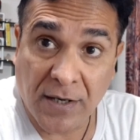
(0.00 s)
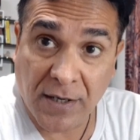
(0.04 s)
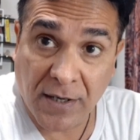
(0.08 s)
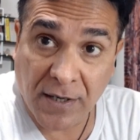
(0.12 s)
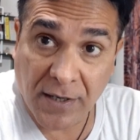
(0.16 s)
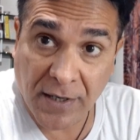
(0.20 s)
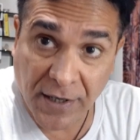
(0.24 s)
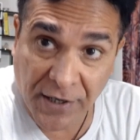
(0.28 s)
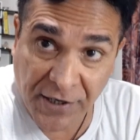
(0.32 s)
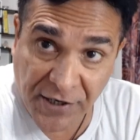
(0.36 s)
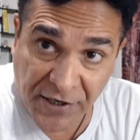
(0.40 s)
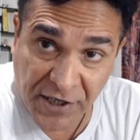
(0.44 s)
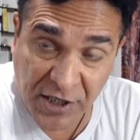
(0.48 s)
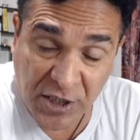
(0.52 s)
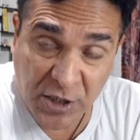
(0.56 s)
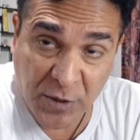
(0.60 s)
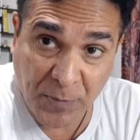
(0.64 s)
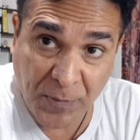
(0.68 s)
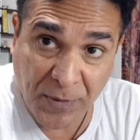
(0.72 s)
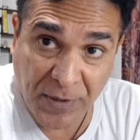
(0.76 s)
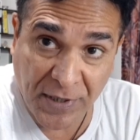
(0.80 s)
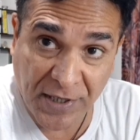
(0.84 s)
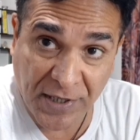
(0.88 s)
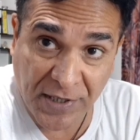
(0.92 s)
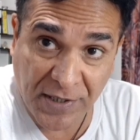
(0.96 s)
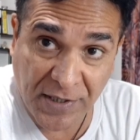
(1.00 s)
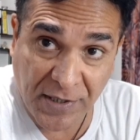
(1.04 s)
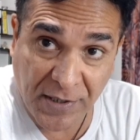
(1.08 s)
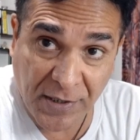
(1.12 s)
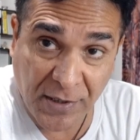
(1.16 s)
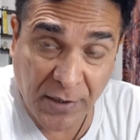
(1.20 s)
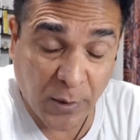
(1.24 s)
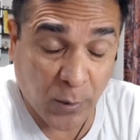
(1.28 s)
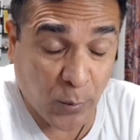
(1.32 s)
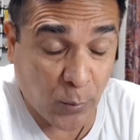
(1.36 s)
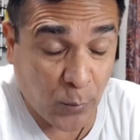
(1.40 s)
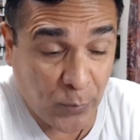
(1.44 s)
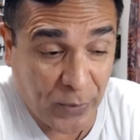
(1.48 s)
Kindred spirit
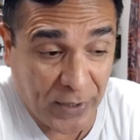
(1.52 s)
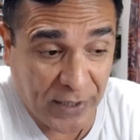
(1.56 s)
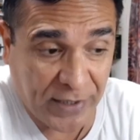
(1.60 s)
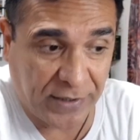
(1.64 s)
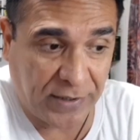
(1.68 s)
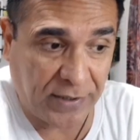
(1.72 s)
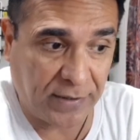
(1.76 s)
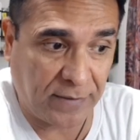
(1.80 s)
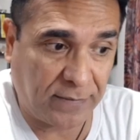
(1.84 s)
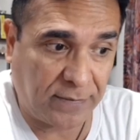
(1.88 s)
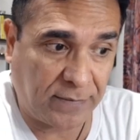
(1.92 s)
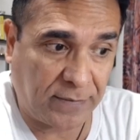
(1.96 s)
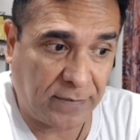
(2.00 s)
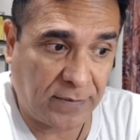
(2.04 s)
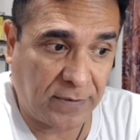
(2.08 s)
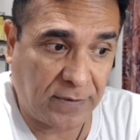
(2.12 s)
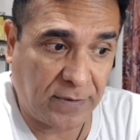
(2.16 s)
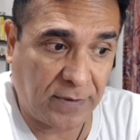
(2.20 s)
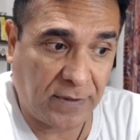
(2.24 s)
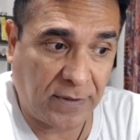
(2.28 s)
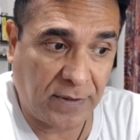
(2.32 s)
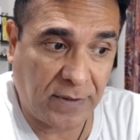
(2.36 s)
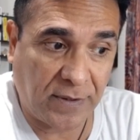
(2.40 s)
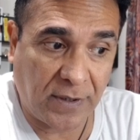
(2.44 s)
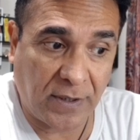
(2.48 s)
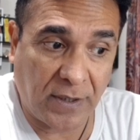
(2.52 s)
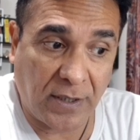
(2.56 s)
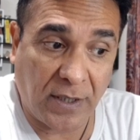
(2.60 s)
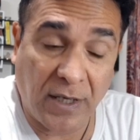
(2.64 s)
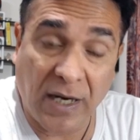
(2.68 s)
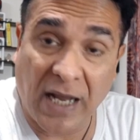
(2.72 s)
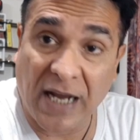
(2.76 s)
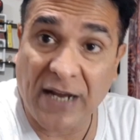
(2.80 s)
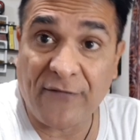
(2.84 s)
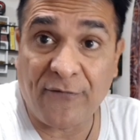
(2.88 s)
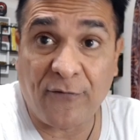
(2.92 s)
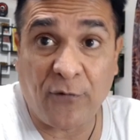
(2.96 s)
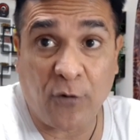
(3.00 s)
with
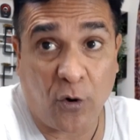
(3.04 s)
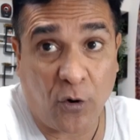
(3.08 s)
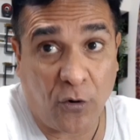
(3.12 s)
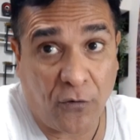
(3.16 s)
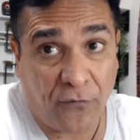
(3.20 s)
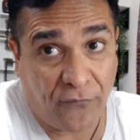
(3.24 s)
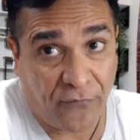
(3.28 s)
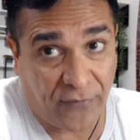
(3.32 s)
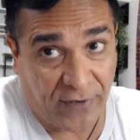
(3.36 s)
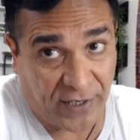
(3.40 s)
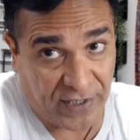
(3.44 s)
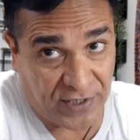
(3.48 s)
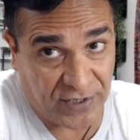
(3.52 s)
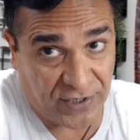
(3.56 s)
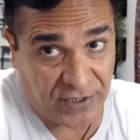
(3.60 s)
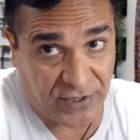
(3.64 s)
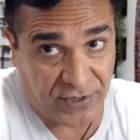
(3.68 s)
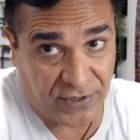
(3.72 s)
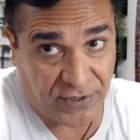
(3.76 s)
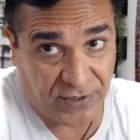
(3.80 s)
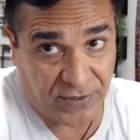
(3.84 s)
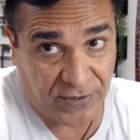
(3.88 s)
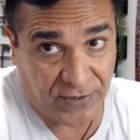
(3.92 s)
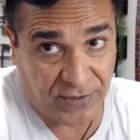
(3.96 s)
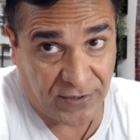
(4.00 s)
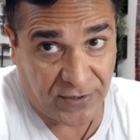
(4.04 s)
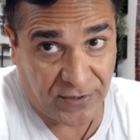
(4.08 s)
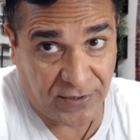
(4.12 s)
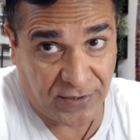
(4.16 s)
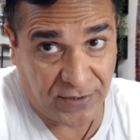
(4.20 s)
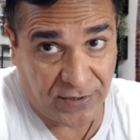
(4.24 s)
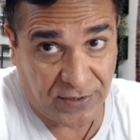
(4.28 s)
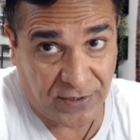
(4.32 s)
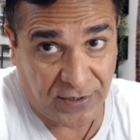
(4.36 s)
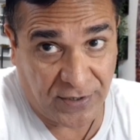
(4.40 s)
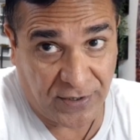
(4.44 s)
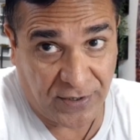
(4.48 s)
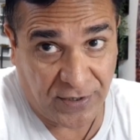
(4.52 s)
lifelong friends.
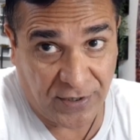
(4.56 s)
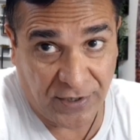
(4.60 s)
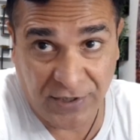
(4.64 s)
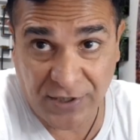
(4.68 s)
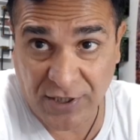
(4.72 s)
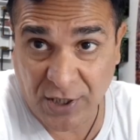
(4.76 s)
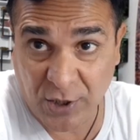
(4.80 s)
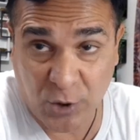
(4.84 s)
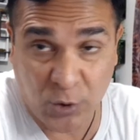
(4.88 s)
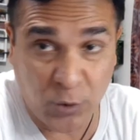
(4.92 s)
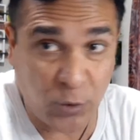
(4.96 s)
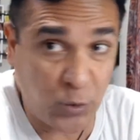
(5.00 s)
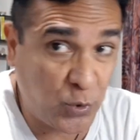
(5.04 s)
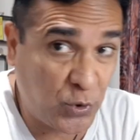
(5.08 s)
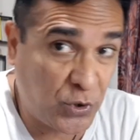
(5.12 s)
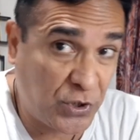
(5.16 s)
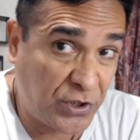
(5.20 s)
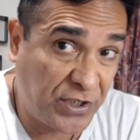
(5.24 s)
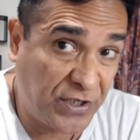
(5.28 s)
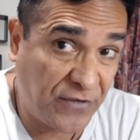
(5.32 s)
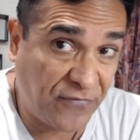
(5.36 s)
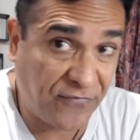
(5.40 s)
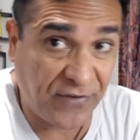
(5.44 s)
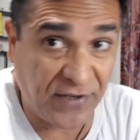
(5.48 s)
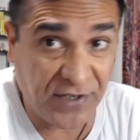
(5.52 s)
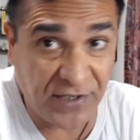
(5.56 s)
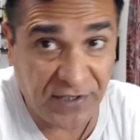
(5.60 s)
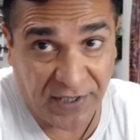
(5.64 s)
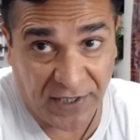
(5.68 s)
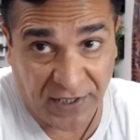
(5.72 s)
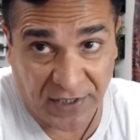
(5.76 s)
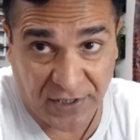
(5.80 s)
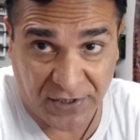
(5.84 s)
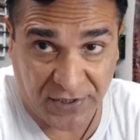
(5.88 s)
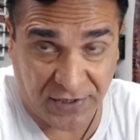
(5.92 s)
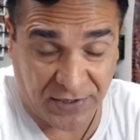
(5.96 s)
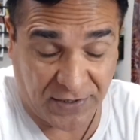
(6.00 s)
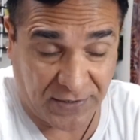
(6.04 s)
These are two different
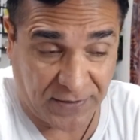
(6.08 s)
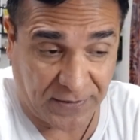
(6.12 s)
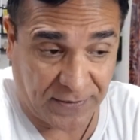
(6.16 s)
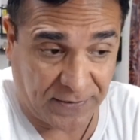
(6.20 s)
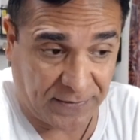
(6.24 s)
things.